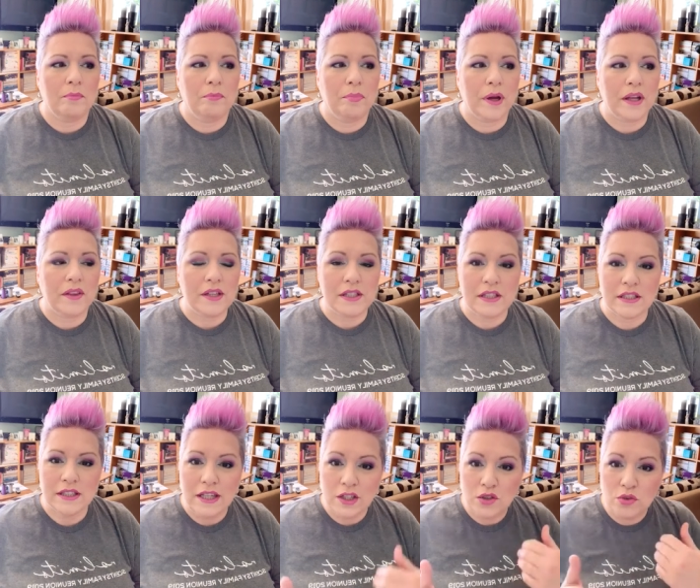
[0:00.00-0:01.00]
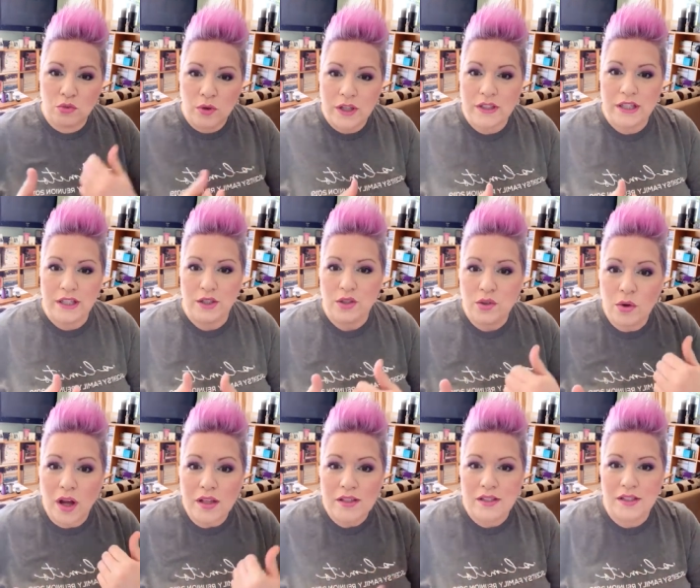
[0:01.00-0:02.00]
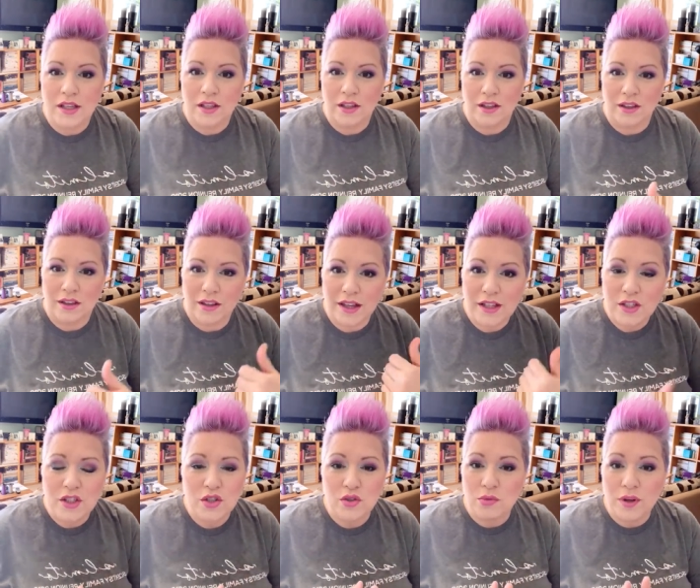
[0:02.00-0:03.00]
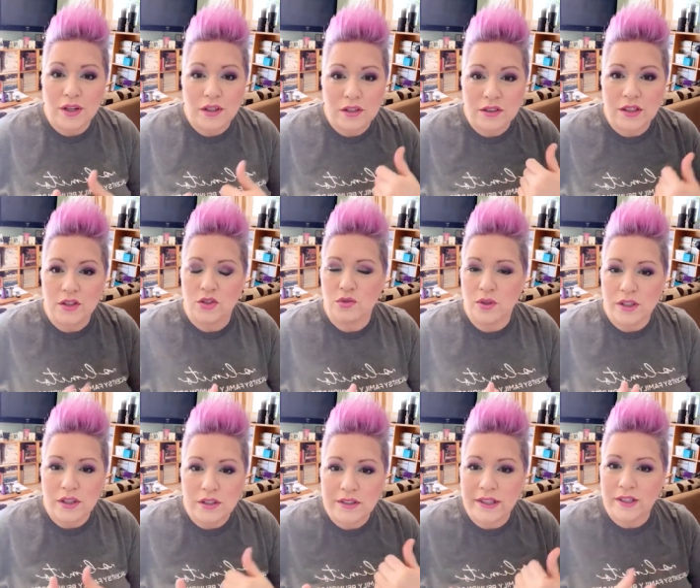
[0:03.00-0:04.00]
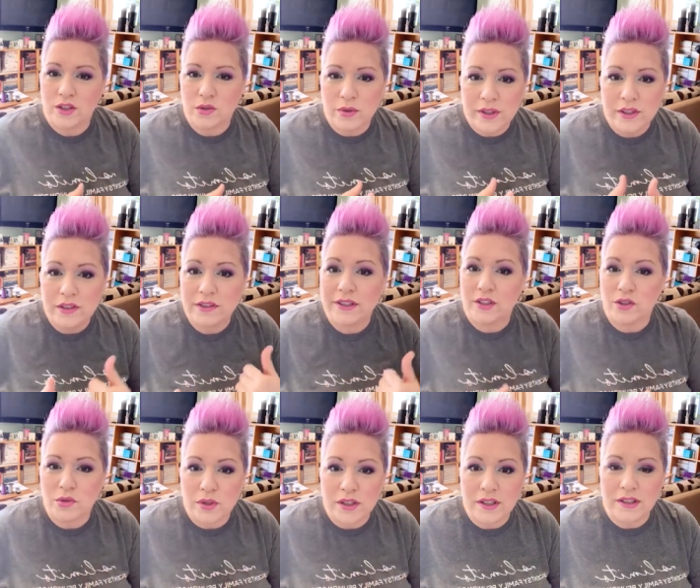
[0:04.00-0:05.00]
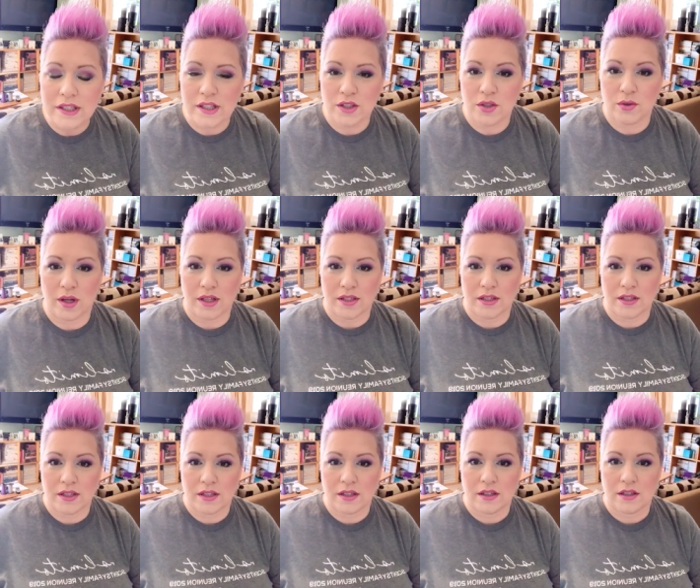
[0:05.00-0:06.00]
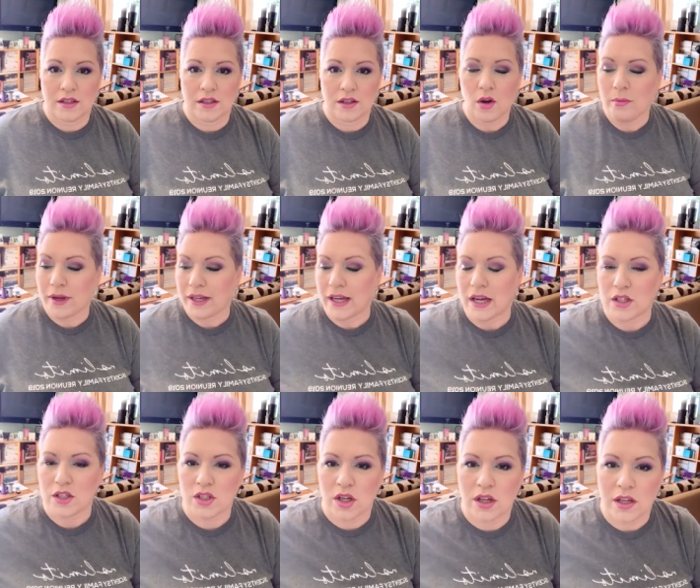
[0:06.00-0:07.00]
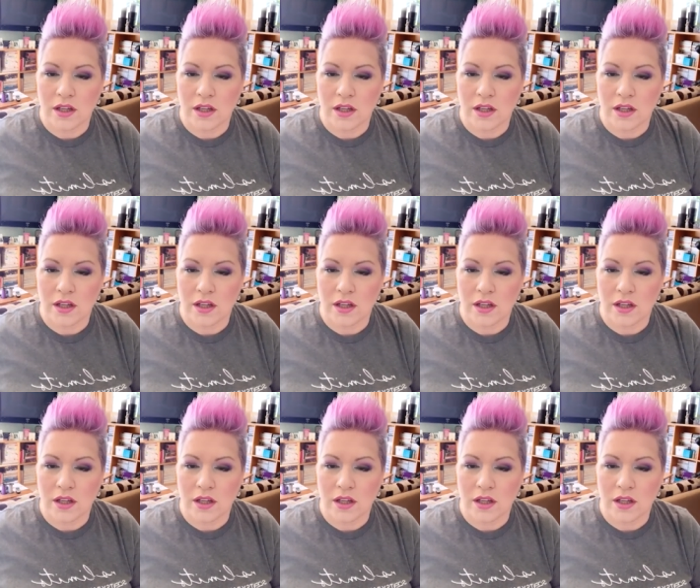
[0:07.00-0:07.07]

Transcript: But this is like drilled into us. It's just drilled and drilled and drilled and drilled into us. Oh my gosh.